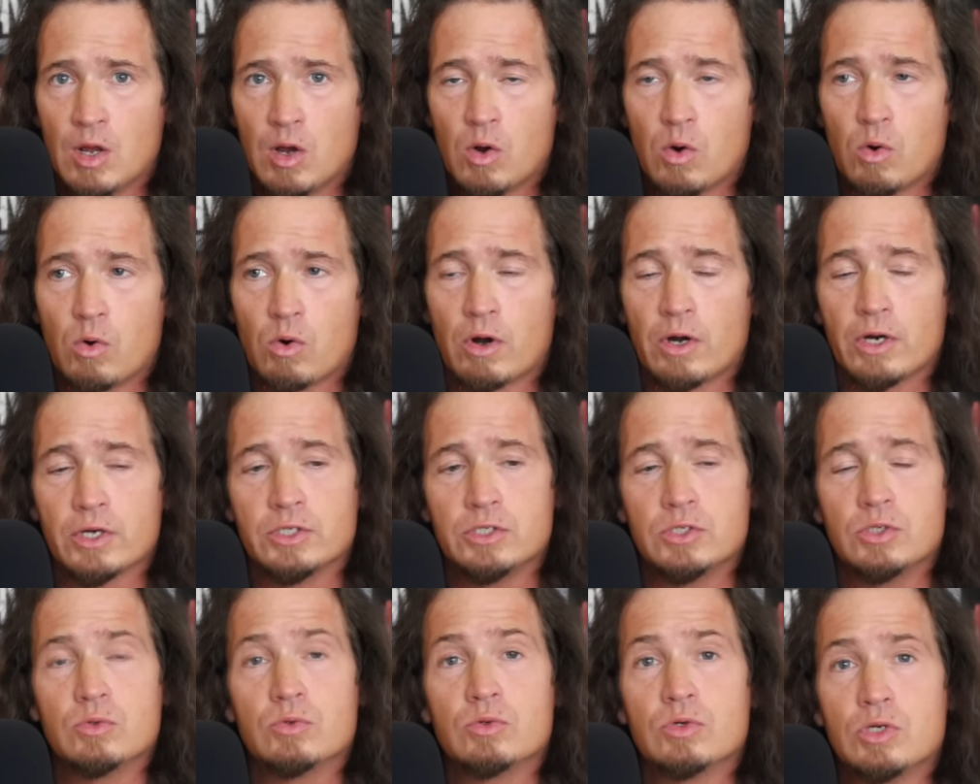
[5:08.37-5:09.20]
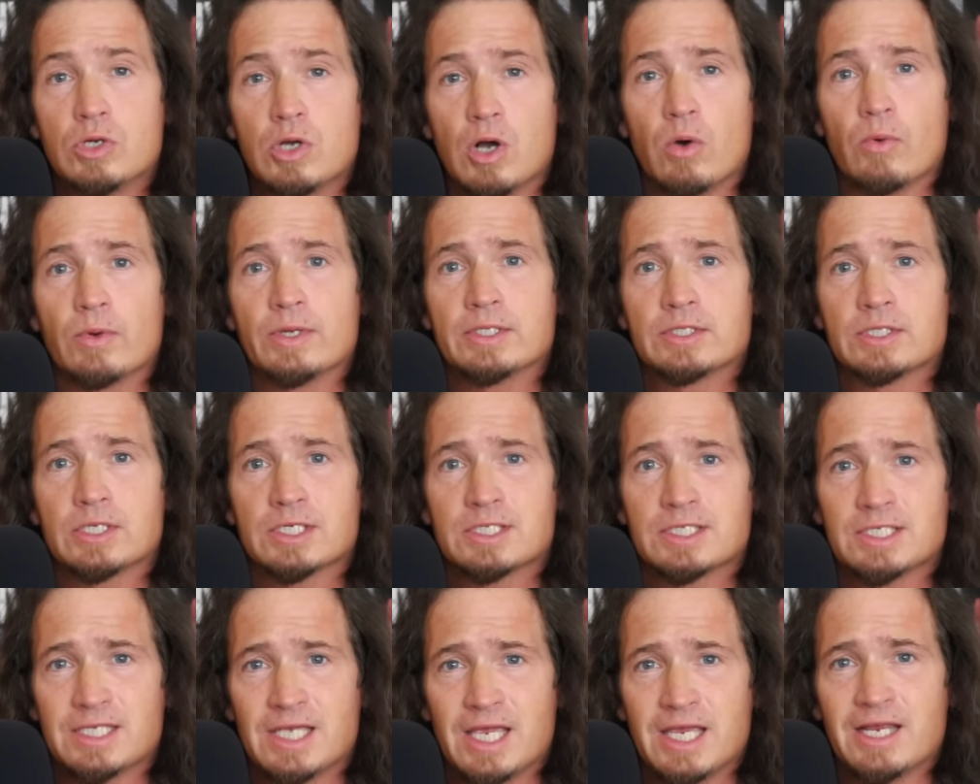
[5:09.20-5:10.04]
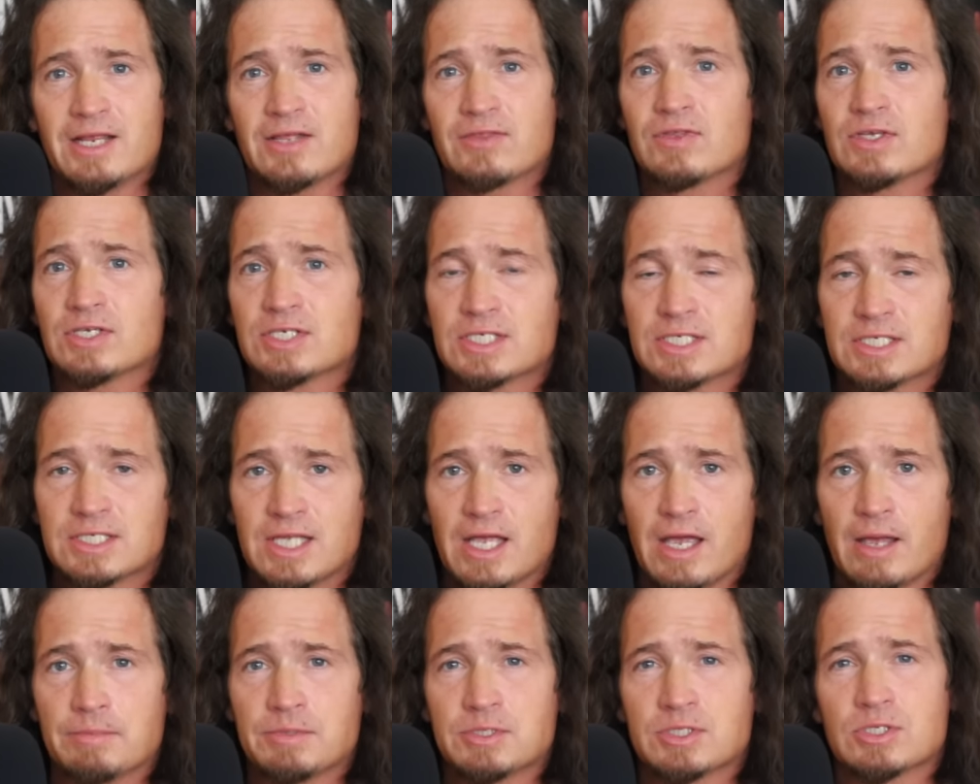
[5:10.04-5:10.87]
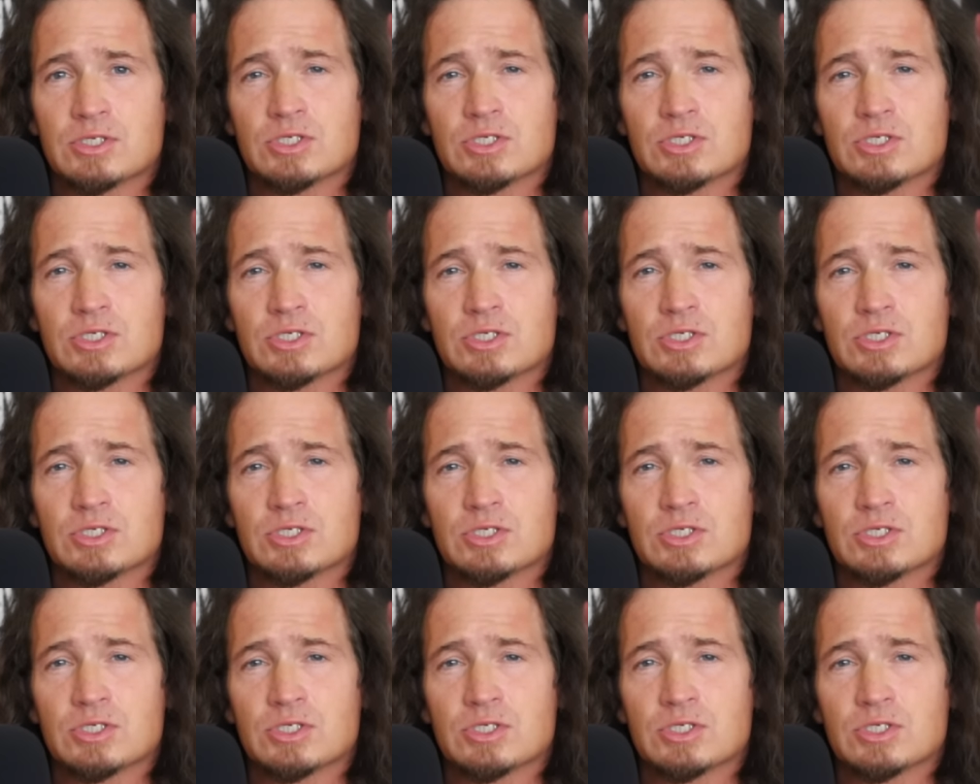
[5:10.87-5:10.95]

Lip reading: Or are you going to take the steps